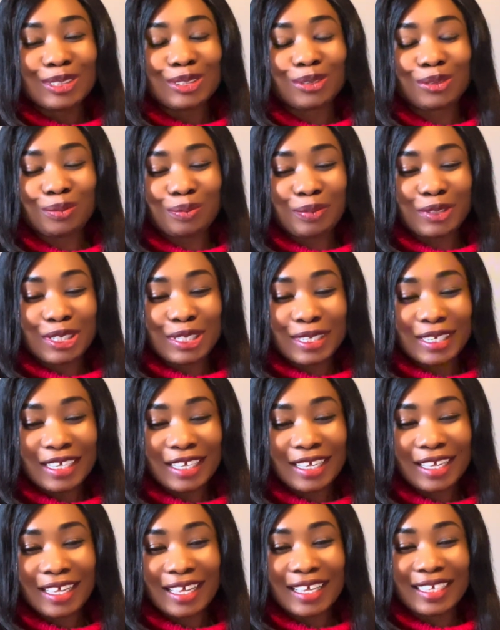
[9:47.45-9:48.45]
to be
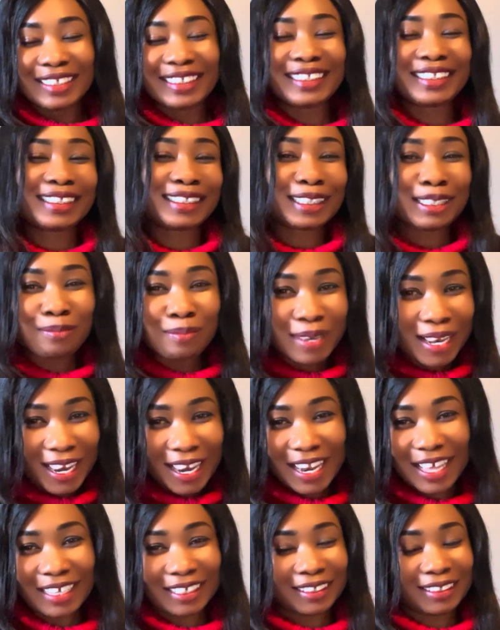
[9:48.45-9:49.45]

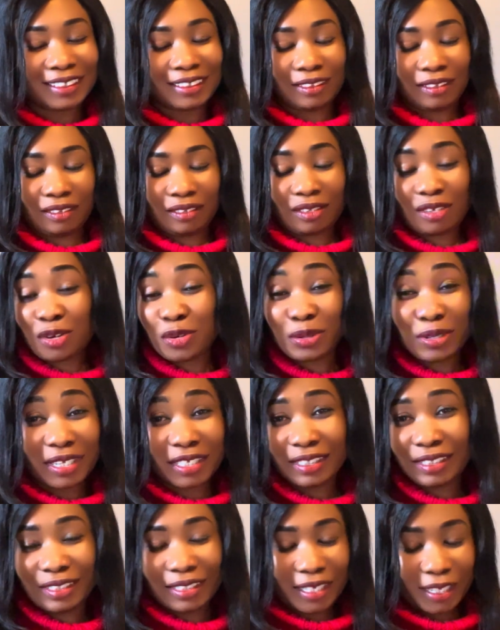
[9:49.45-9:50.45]
seamless,
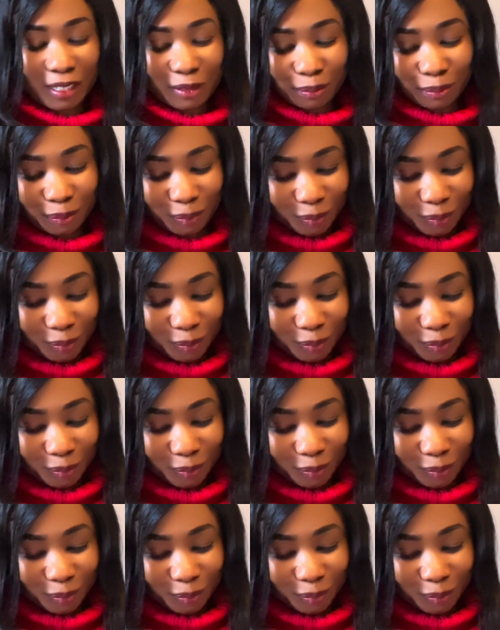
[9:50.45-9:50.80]
honestly.